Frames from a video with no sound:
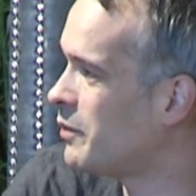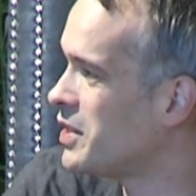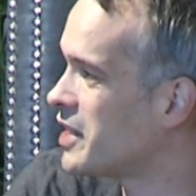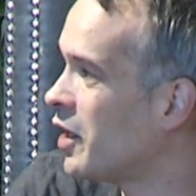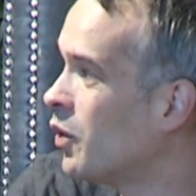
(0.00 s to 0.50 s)

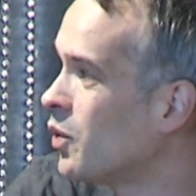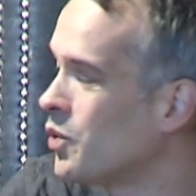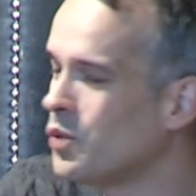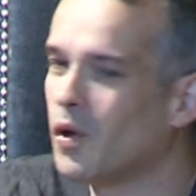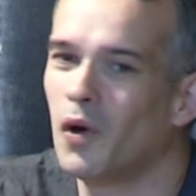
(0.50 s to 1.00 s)
they all
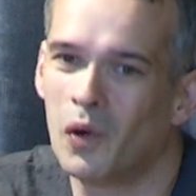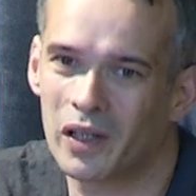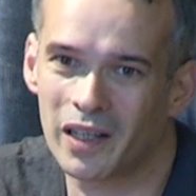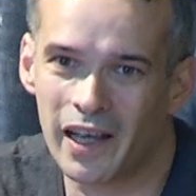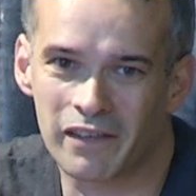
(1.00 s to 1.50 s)
do
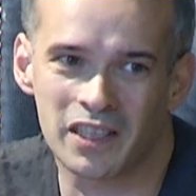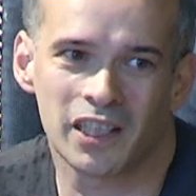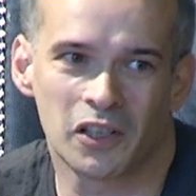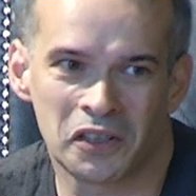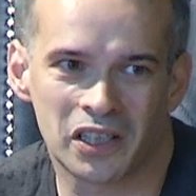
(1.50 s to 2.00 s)
every
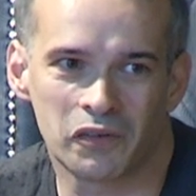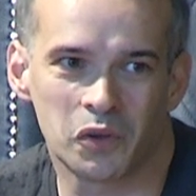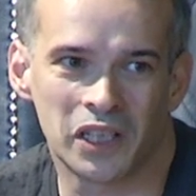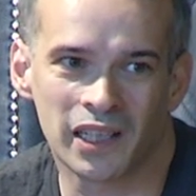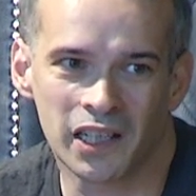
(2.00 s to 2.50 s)
single interview in
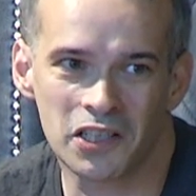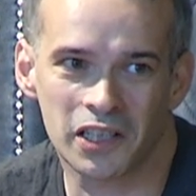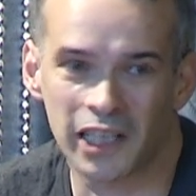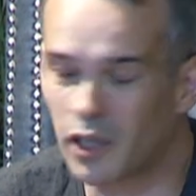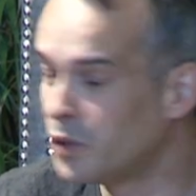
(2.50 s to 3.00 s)
English,
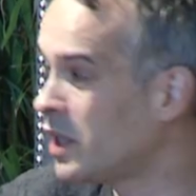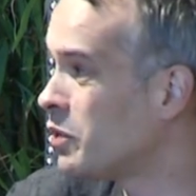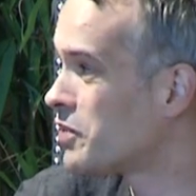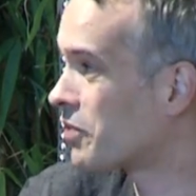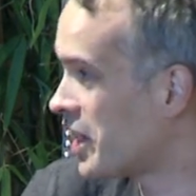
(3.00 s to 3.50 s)
including
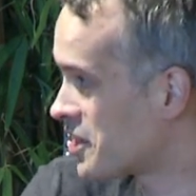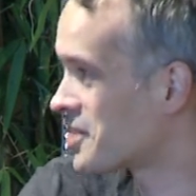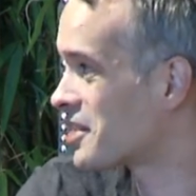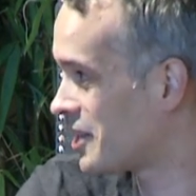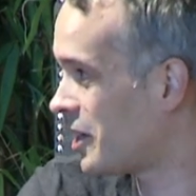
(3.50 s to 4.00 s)
with French
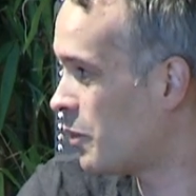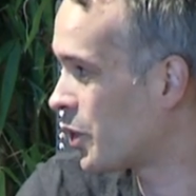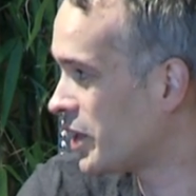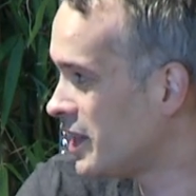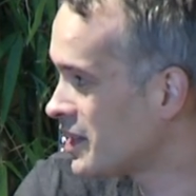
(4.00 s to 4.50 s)

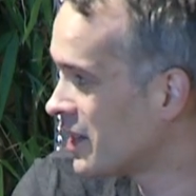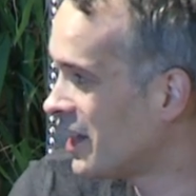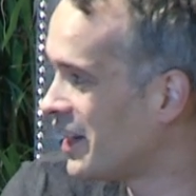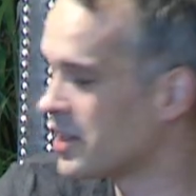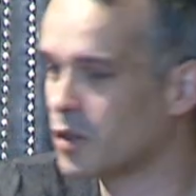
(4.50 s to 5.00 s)
employees.
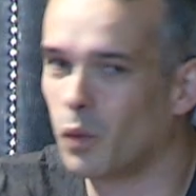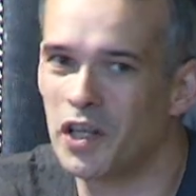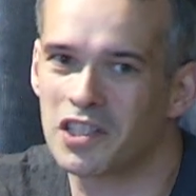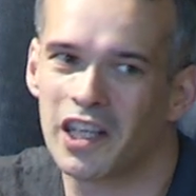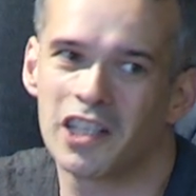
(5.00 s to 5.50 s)
So
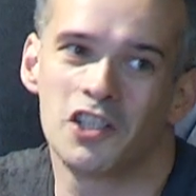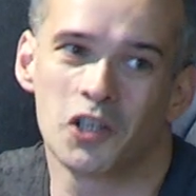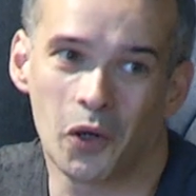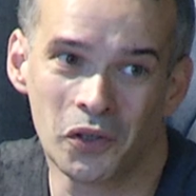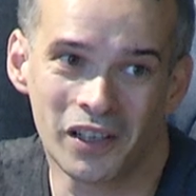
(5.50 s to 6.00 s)
when they
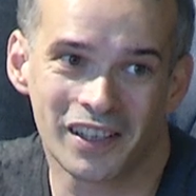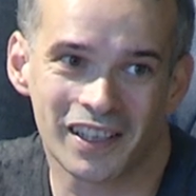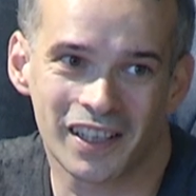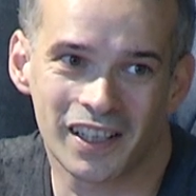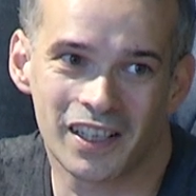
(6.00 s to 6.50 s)
join,
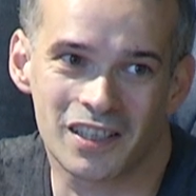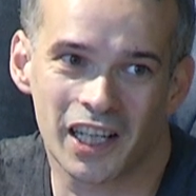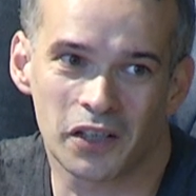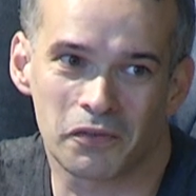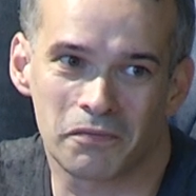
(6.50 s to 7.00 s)
it's
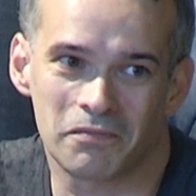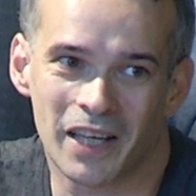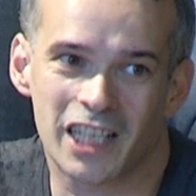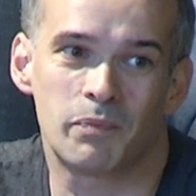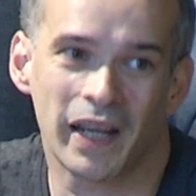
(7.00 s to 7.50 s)
kind of
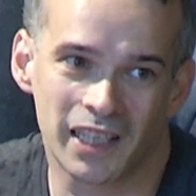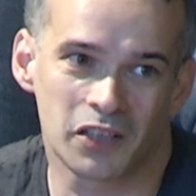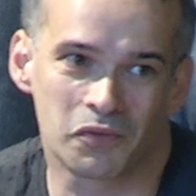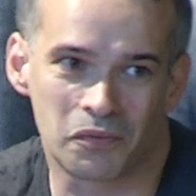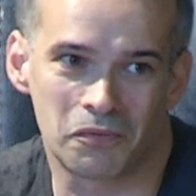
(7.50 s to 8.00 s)
expected
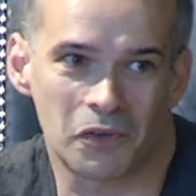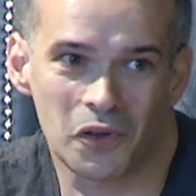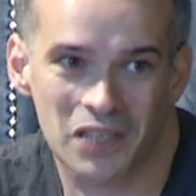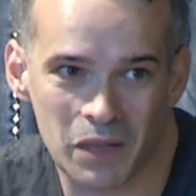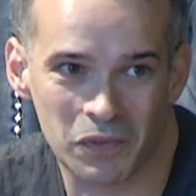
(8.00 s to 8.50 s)
for
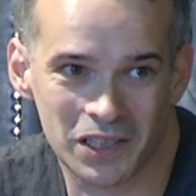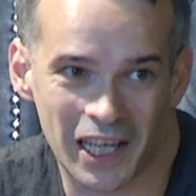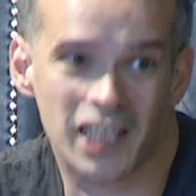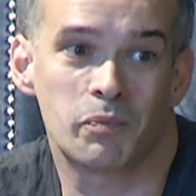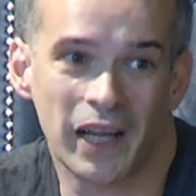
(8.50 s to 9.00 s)
them. They
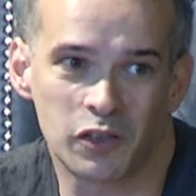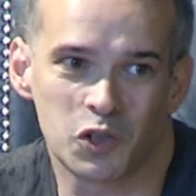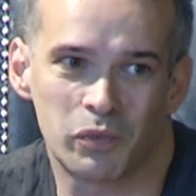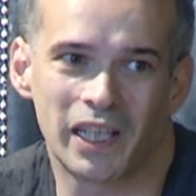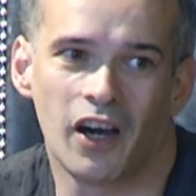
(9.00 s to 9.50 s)
expect to
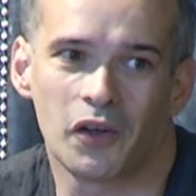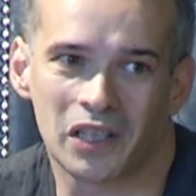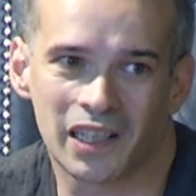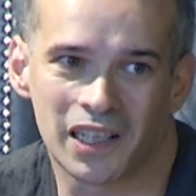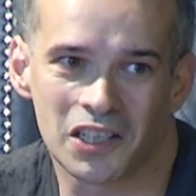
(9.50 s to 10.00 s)
speak only
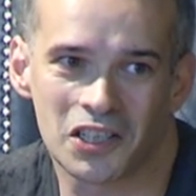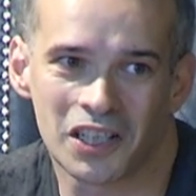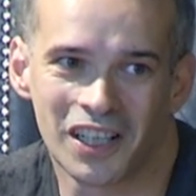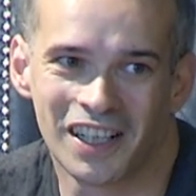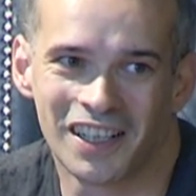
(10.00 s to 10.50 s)
English.
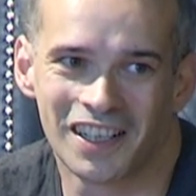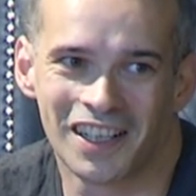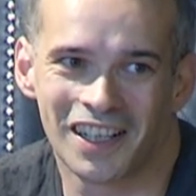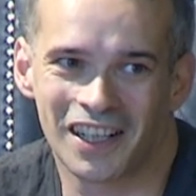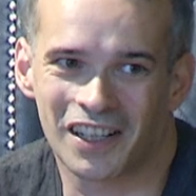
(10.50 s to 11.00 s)

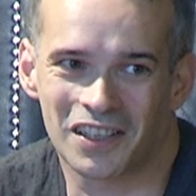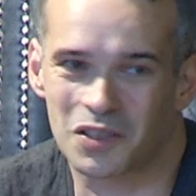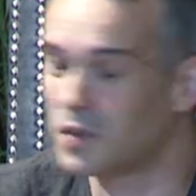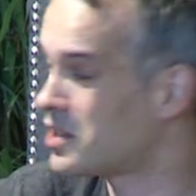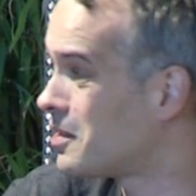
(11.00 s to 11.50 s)

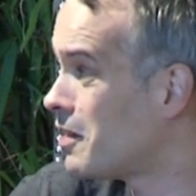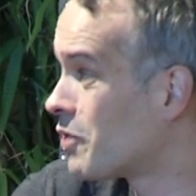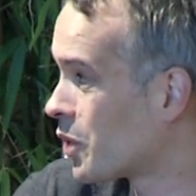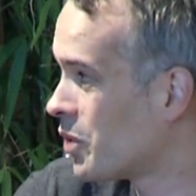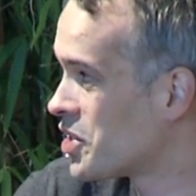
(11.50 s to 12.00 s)
So it's never
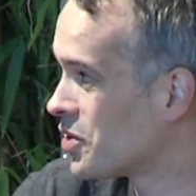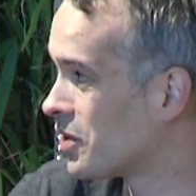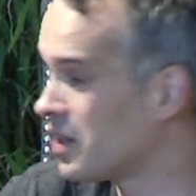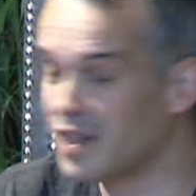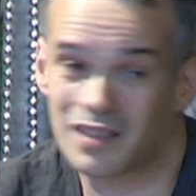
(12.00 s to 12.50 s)
a question.
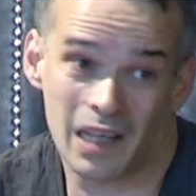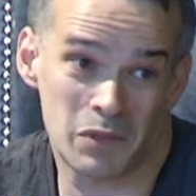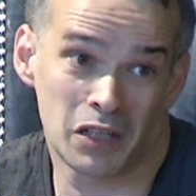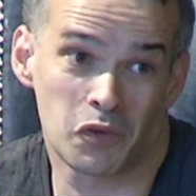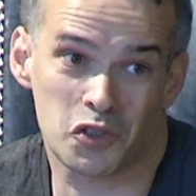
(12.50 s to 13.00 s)
Same
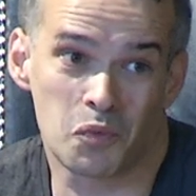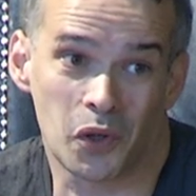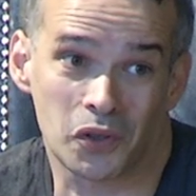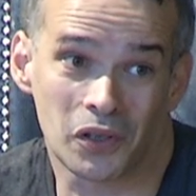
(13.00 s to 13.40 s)
thing for support.